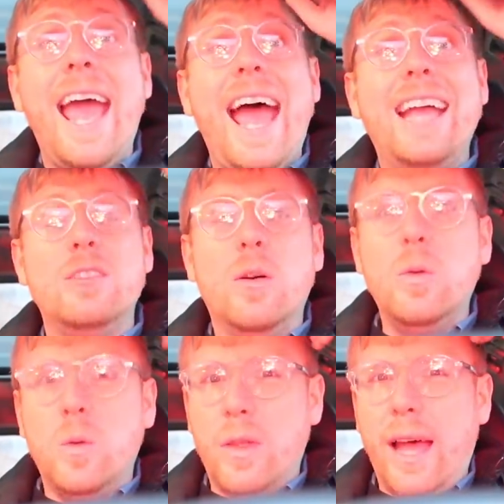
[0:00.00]
And
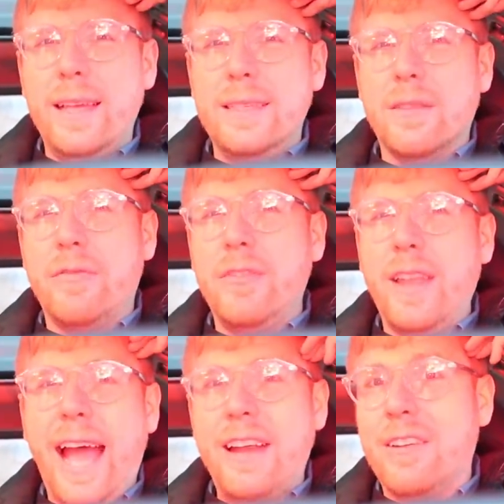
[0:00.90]
oh, that is a
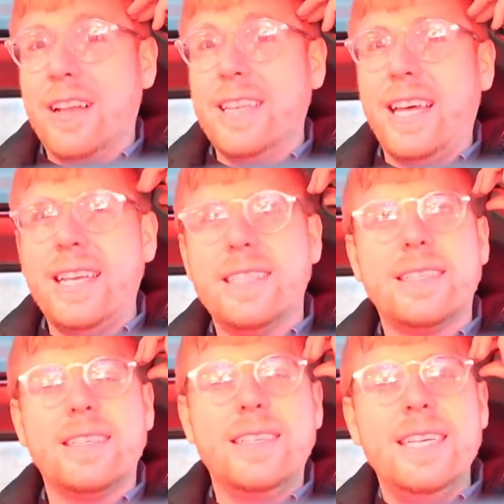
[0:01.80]
flattering
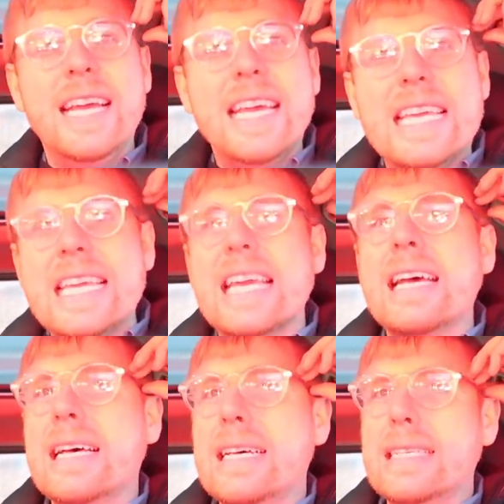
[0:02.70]
light.
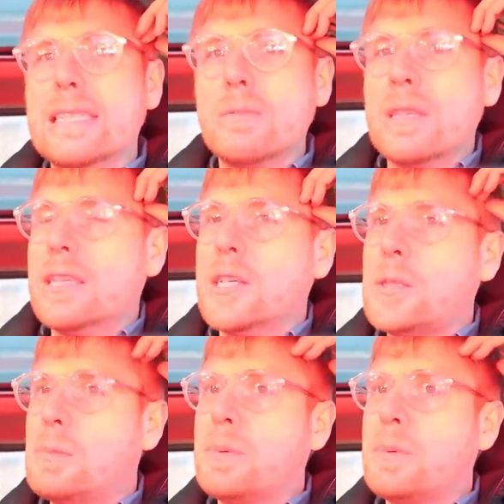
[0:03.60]
Yes, with those